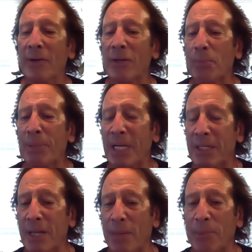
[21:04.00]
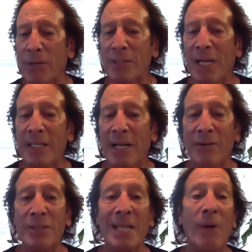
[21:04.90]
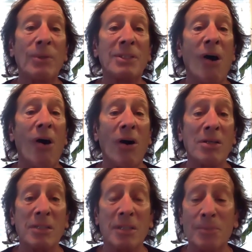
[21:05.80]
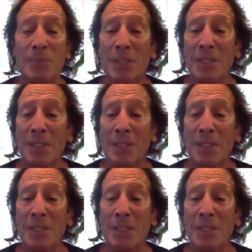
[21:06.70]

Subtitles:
Ellen will pick a number. And Ellen, that was awesome.